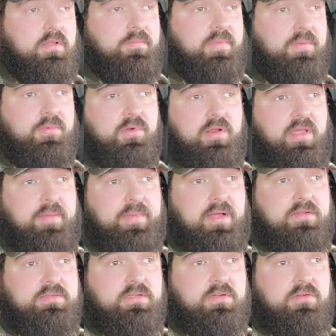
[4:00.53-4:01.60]
people would have came out
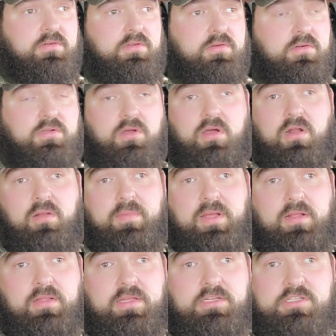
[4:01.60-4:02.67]
and said, who are you talking
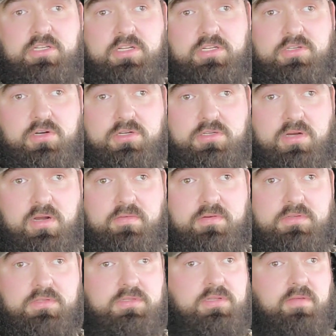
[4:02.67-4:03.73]
about? Like shitty truck
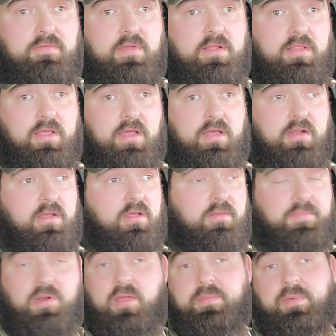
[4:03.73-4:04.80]
drivers and stuff like that.
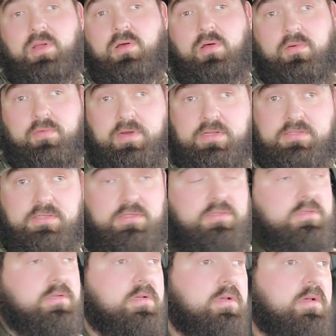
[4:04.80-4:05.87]
I'd probably been called
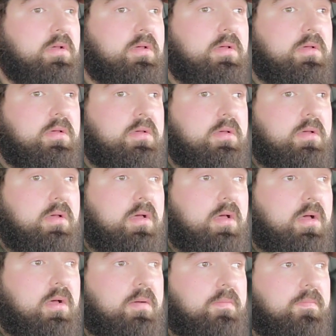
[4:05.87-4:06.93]
racist.
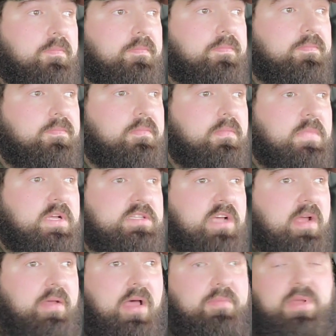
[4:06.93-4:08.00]
Because
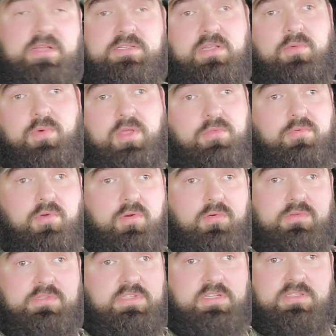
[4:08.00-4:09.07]
I basically went
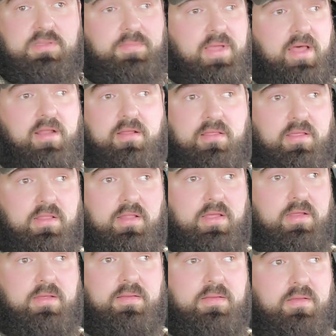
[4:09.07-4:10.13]
through systematically,
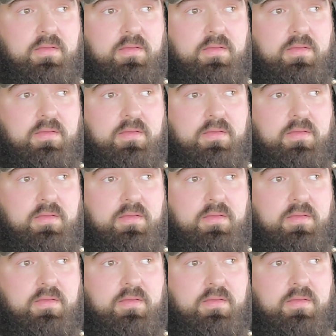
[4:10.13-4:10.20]
like,